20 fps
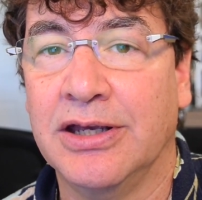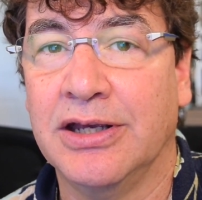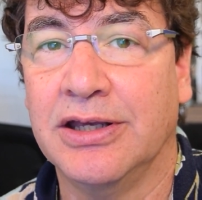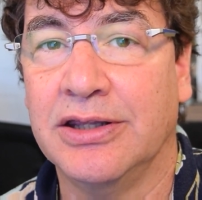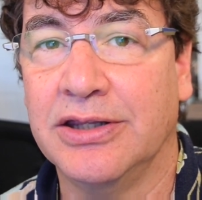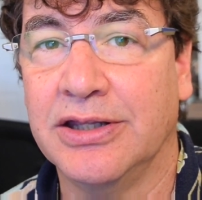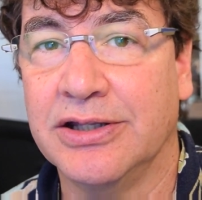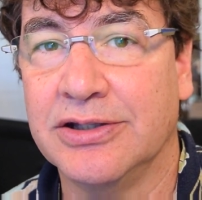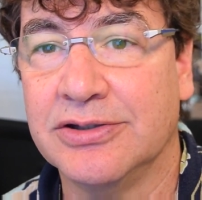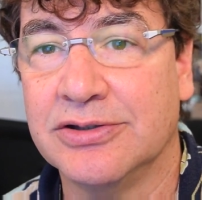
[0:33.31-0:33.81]

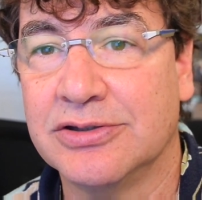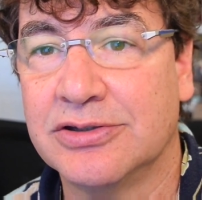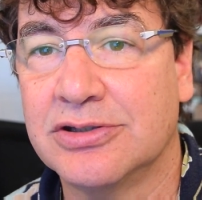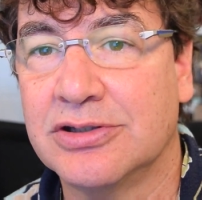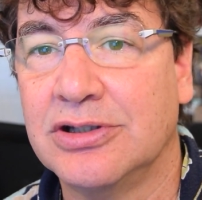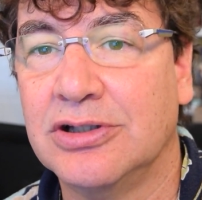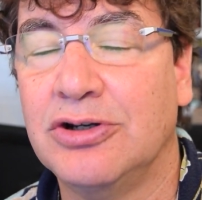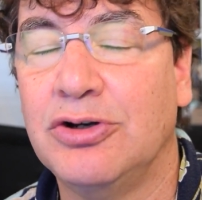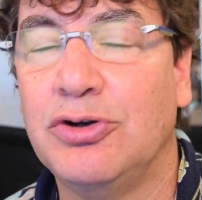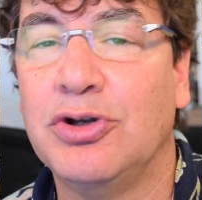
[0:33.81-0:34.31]
And then
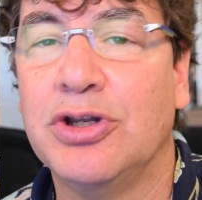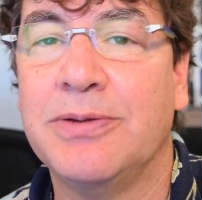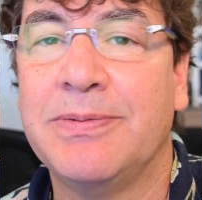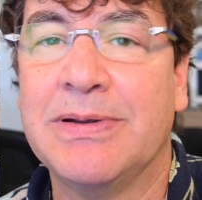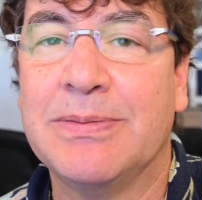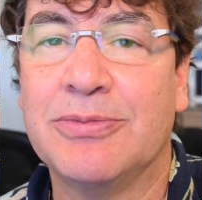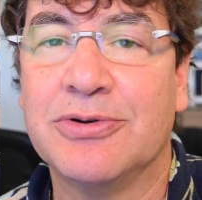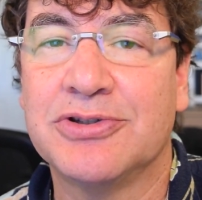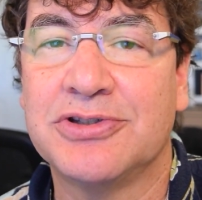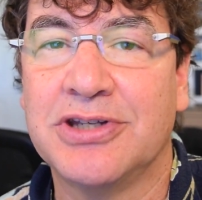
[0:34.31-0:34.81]
slowly
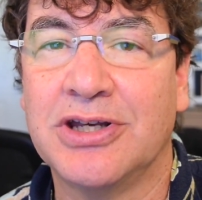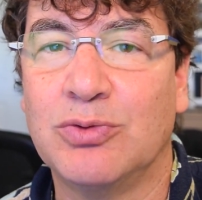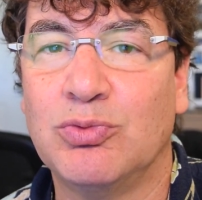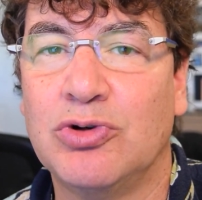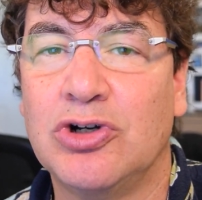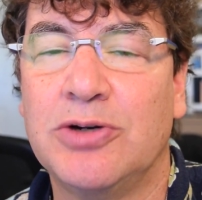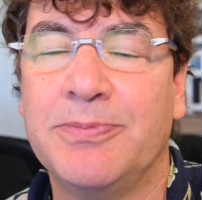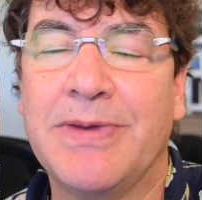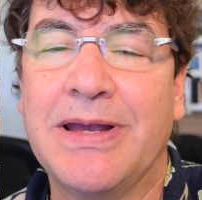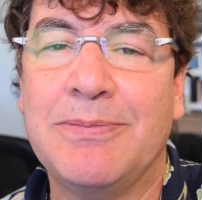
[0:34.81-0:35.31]
people said,
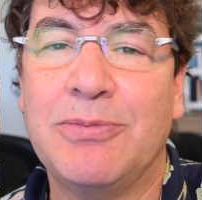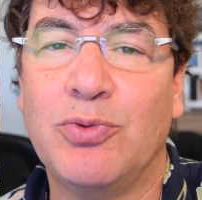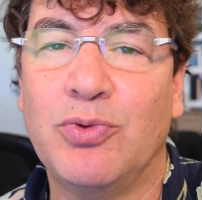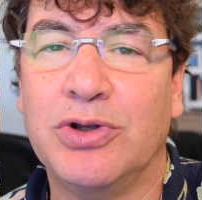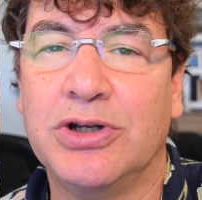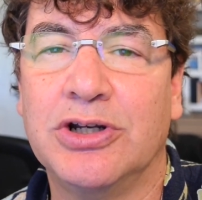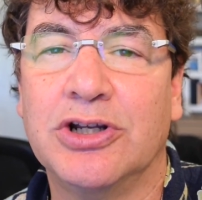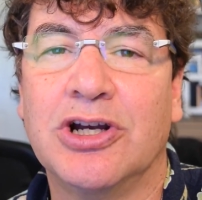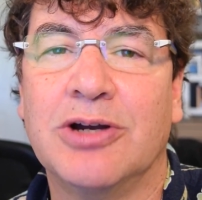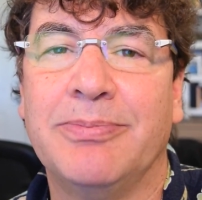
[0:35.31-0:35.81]
well, maybe
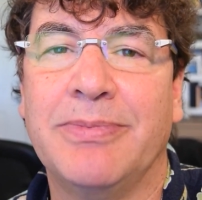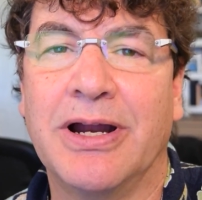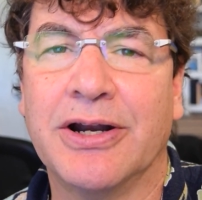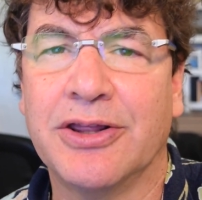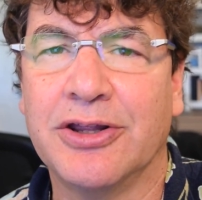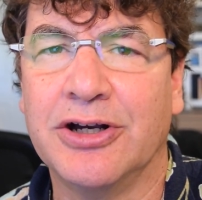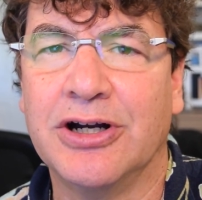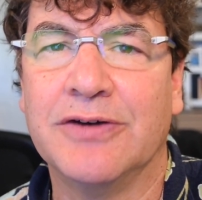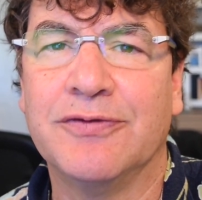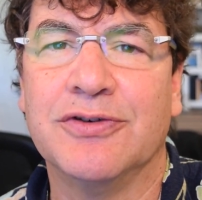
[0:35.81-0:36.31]
we need to come back
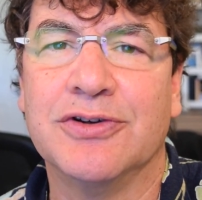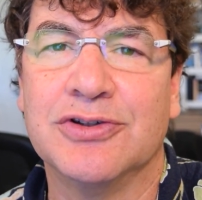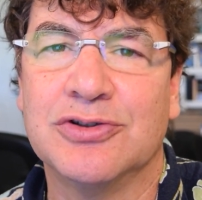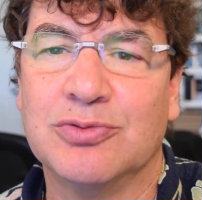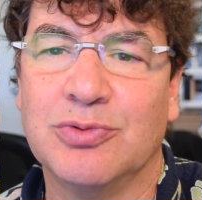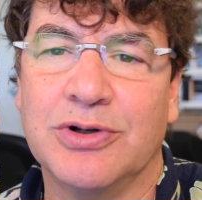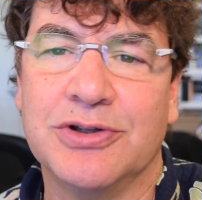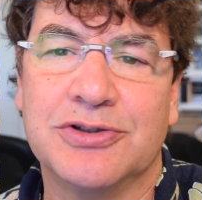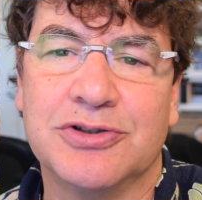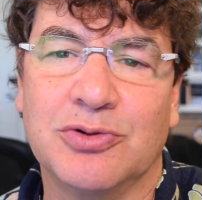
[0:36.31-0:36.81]
to the
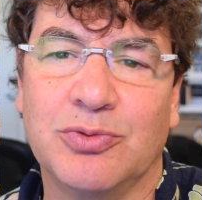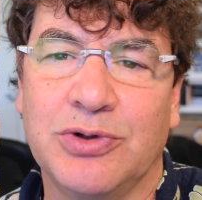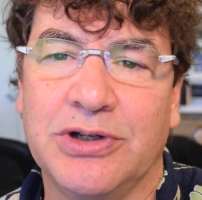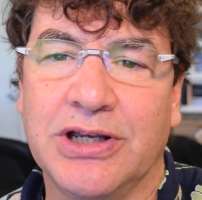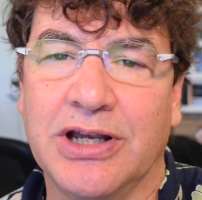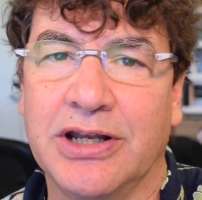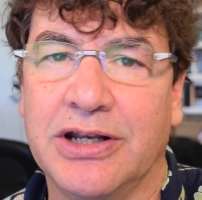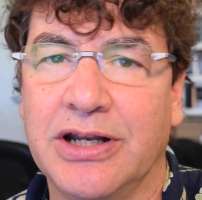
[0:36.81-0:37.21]
office once a week.